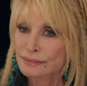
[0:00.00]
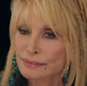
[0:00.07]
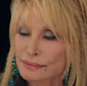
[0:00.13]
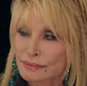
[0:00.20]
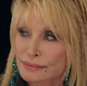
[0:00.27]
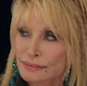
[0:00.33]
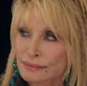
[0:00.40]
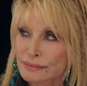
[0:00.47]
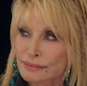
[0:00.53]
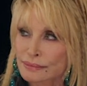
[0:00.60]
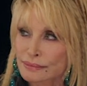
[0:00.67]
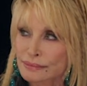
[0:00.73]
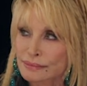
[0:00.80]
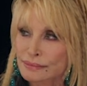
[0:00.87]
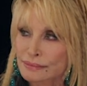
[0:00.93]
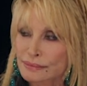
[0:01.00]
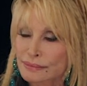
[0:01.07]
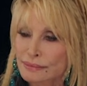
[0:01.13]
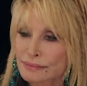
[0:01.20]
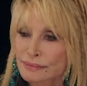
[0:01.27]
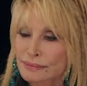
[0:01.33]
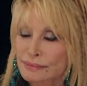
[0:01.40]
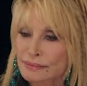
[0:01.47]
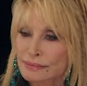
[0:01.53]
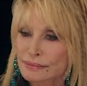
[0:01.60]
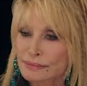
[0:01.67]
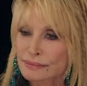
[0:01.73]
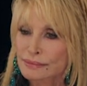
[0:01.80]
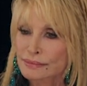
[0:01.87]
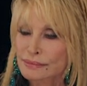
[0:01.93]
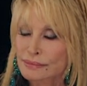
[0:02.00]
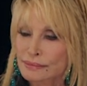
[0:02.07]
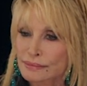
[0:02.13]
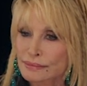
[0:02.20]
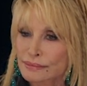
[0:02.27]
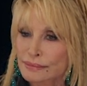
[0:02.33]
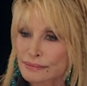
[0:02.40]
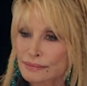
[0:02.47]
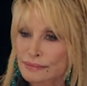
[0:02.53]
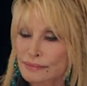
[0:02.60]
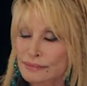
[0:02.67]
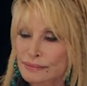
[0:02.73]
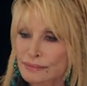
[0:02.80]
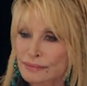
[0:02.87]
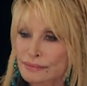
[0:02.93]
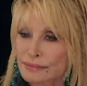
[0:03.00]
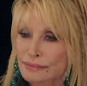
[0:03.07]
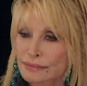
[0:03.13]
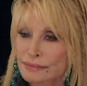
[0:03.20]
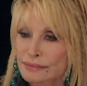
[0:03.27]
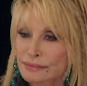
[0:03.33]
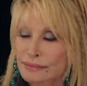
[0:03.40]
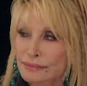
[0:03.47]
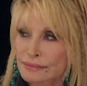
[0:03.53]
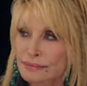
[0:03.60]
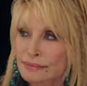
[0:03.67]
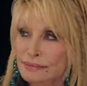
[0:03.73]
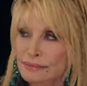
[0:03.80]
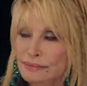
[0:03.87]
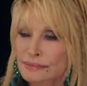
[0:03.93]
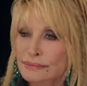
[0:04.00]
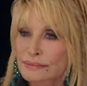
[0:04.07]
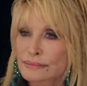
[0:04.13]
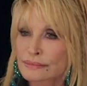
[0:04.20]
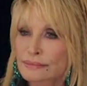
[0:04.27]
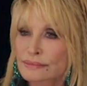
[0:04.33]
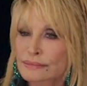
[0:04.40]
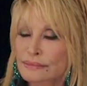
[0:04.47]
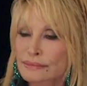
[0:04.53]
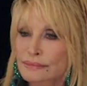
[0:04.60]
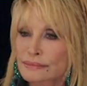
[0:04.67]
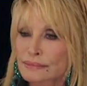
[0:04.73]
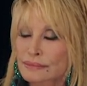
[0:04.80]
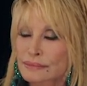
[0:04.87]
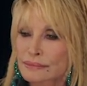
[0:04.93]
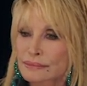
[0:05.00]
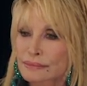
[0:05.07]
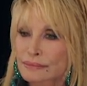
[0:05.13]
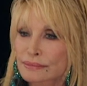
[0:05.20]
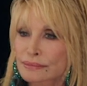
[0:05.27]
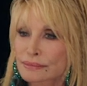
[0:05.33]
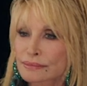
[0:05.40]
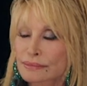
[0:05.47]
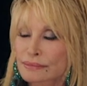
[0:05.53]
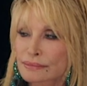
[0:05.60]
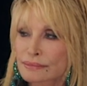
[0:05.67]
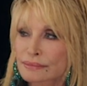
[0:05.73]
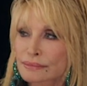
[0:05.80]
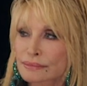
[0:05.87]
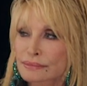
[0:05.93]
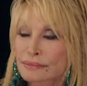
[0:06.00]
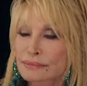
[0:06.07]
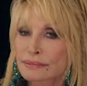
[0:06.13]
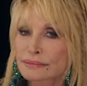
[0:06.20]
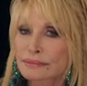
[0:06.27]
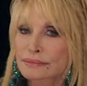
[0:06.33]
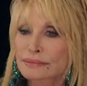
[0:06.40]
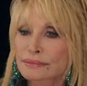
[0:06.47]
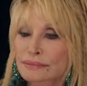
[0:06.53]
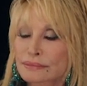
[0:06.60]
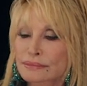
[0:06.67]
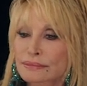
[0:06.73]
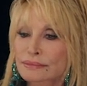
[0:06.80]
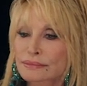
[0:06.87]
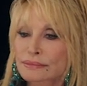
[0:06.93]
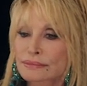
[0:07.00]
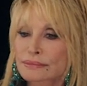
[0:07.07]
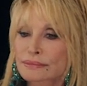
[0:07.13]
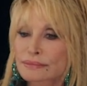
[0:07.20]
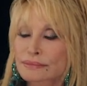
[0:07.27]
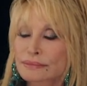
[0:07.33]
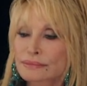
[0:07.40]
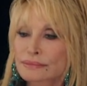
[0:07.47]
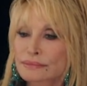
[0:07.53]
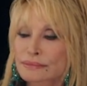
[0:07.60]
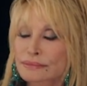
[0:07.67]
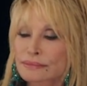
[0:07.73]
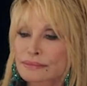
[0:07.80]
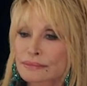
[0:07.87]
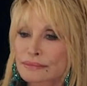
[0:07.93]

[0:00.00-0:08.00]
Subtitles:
(not speaking)